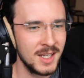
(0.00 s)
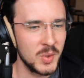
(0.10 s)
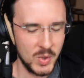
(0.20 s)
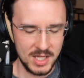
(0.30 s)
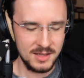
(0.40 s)

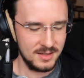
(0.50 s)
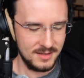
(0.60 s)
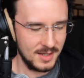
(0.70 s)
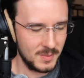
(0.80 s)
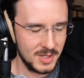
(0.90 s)
well,
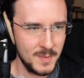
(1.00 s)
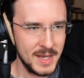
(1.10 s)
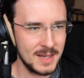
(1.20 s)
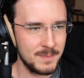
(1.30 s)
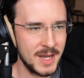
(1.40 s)
I'm going to
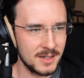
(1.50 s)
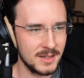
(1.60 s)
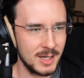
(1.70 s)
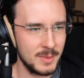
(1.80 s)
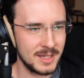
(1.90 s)
make it better.
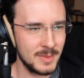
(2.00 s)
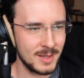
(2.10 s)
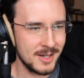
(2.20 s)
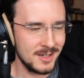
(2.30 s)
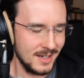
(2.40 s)
How am I going to make it better?